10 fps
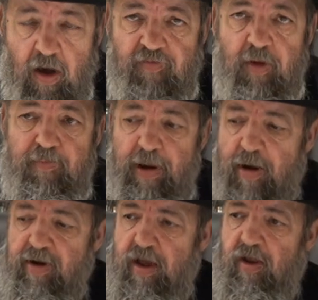of the
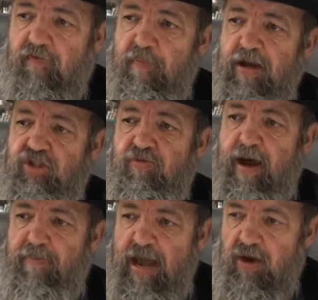burial of Moshe
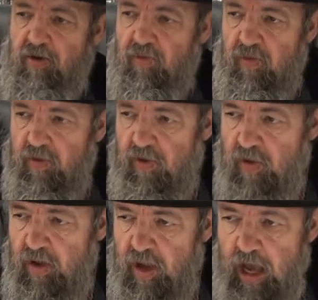Rabbeinu,
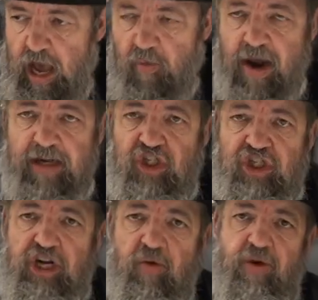I want to
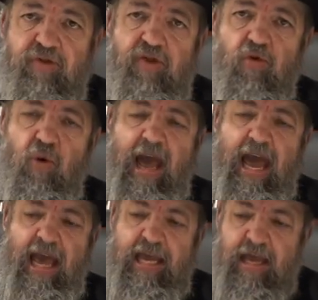share with you
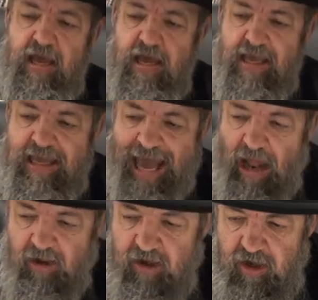a
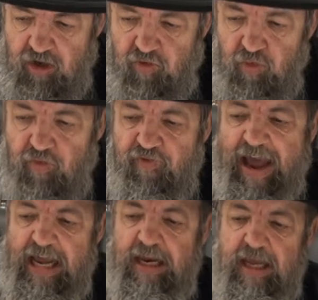Yalkut
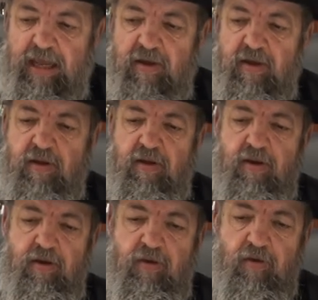Ruveni,
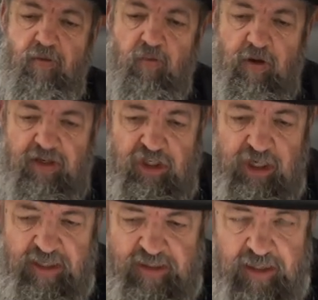which
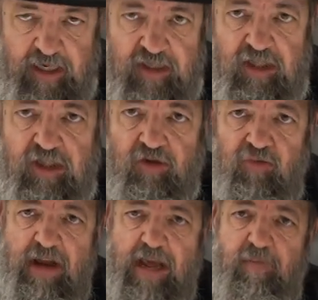is
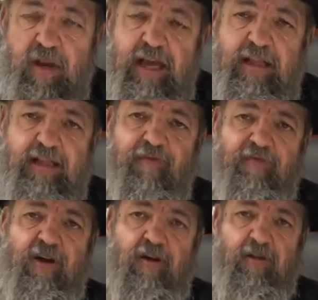extremely
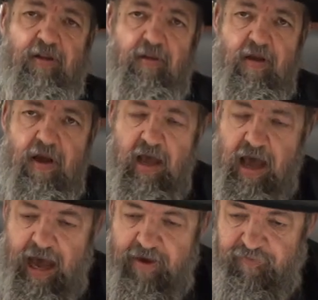difficult.
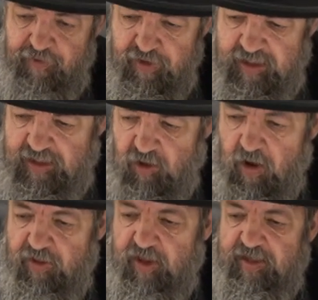I first
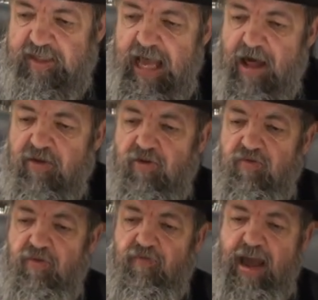saw this Yalkut
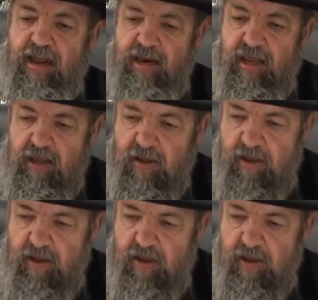Ruveni